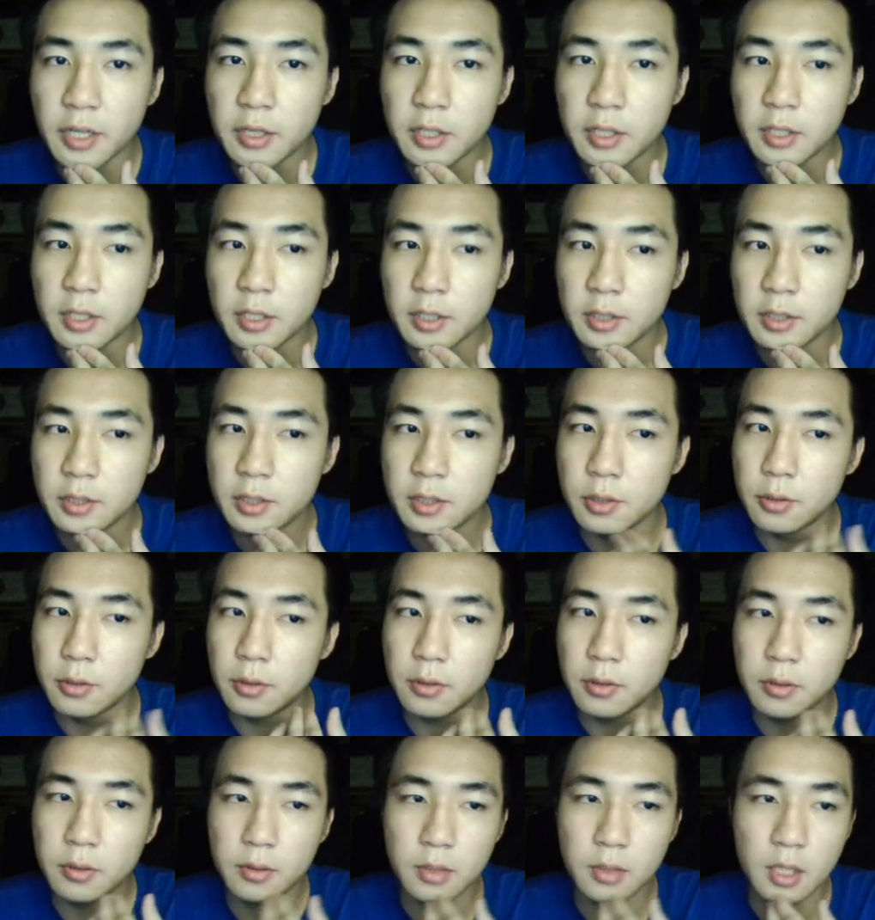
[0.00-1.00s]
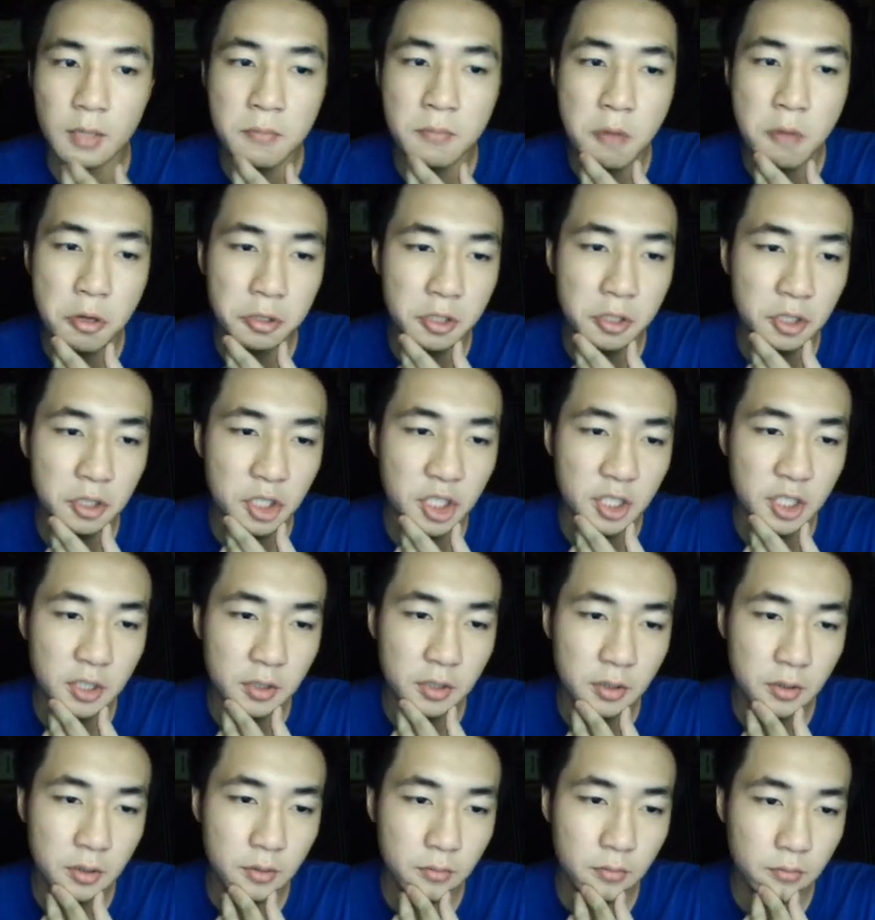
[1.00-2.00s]
here. So Immortal
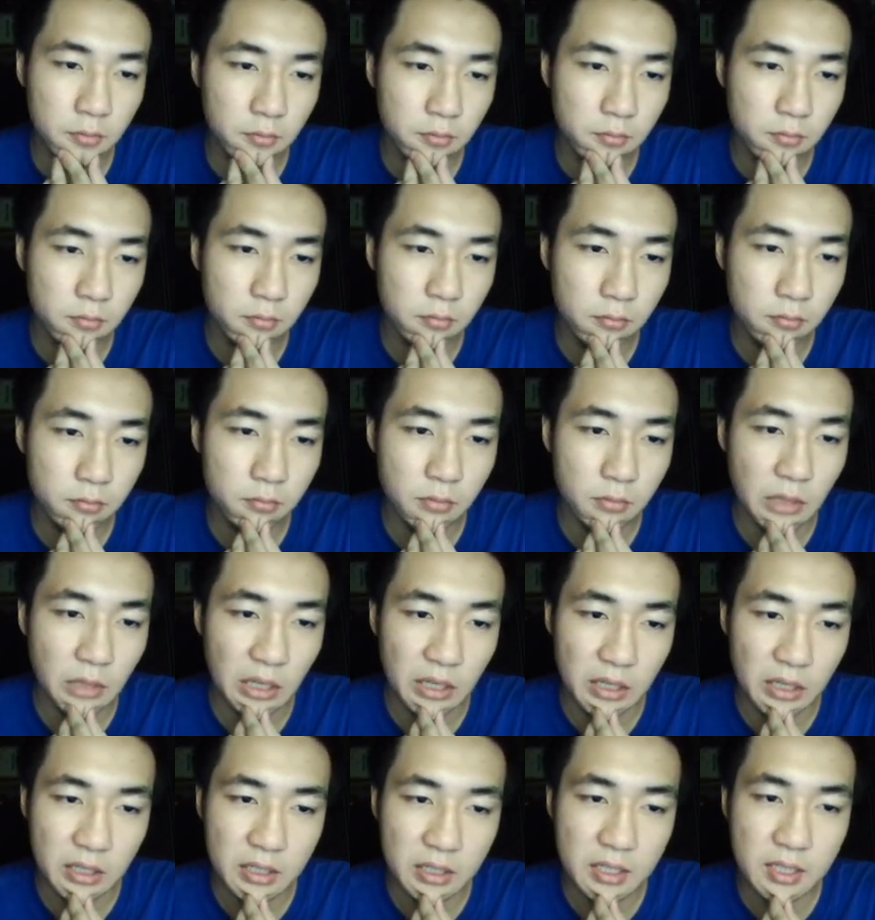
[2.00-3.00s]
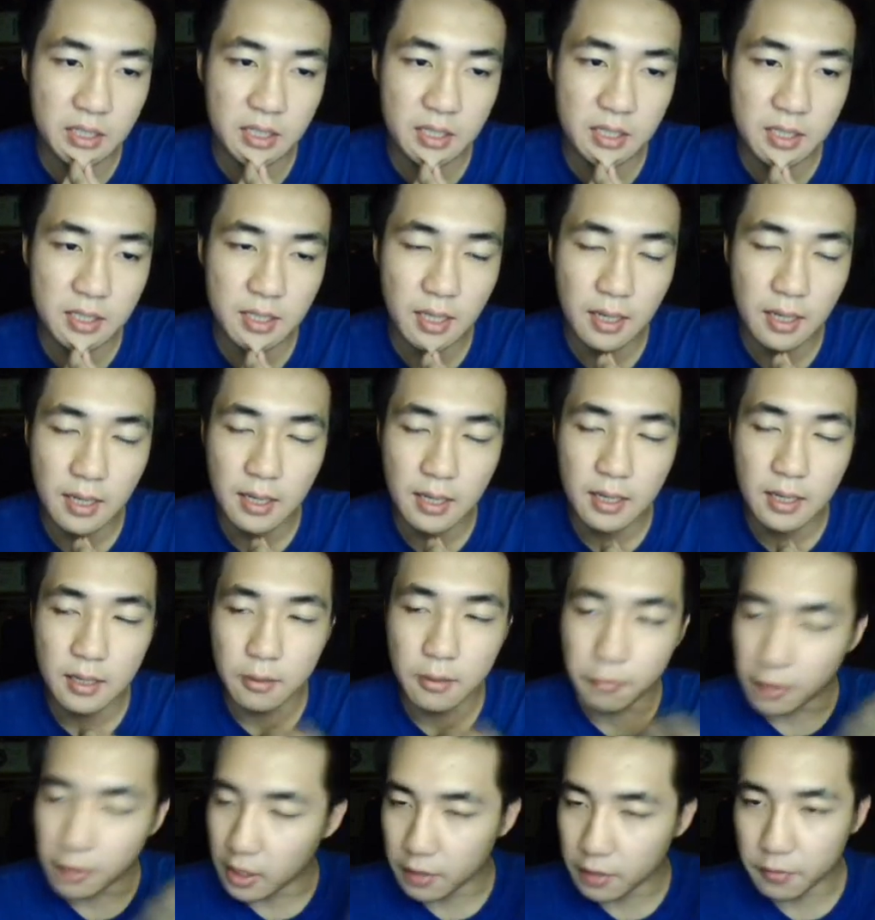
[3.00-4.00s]
Shield is
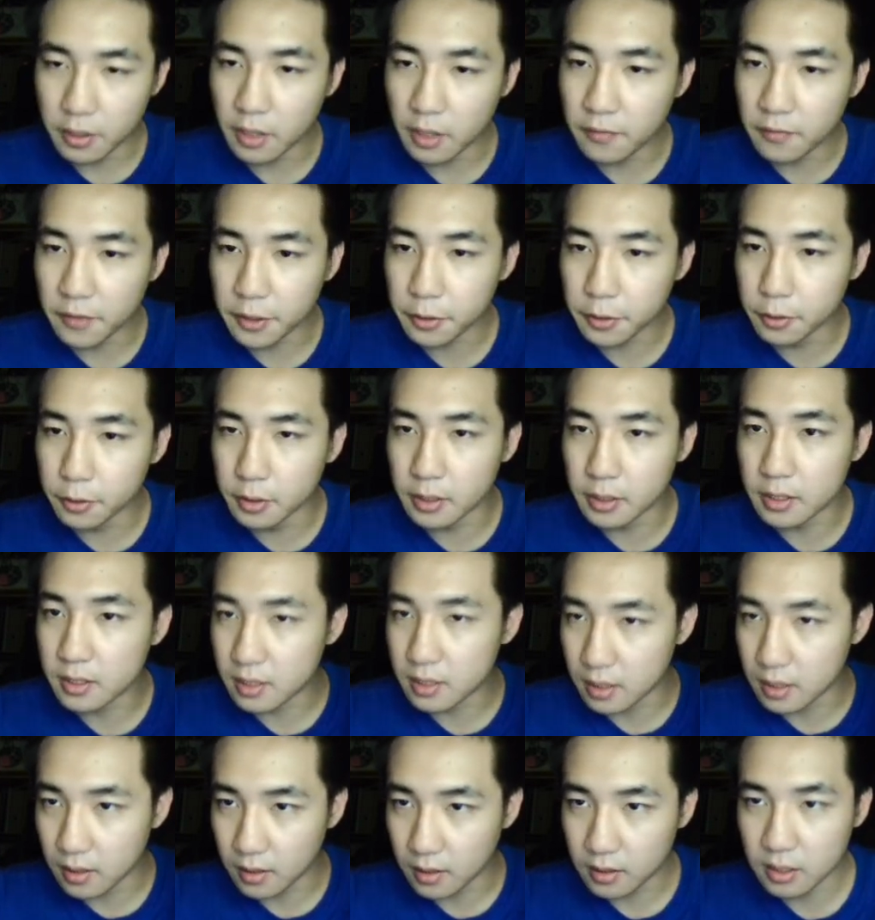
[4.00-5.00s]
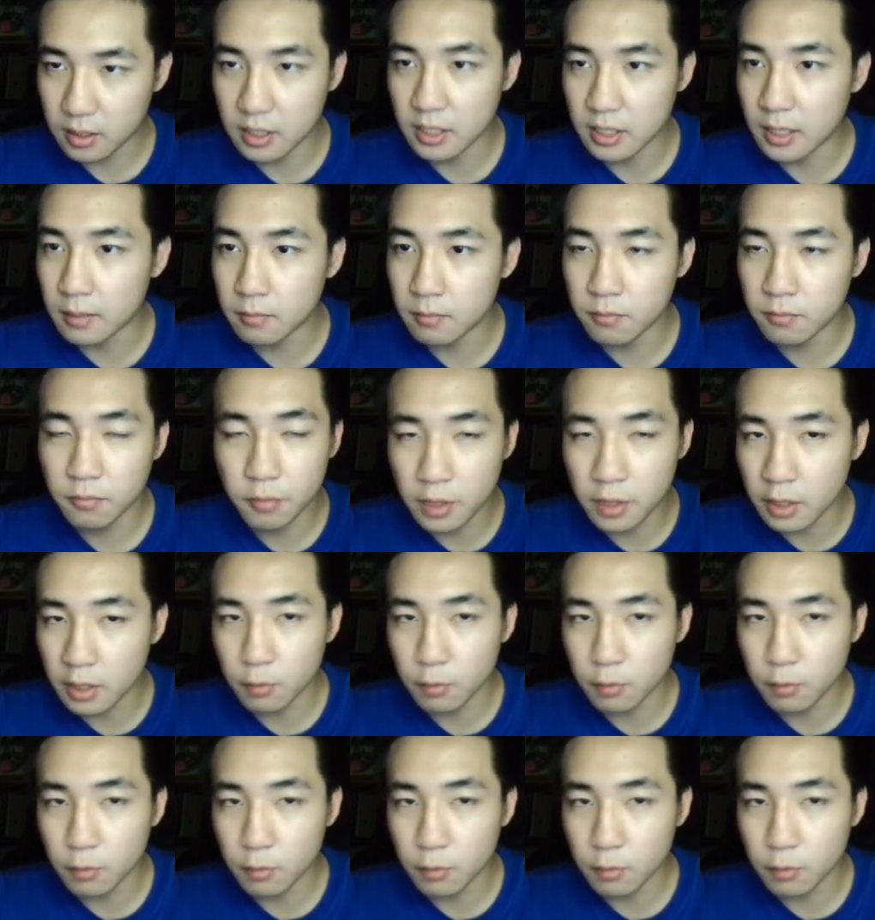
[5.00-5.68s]
really very good. It's a TM really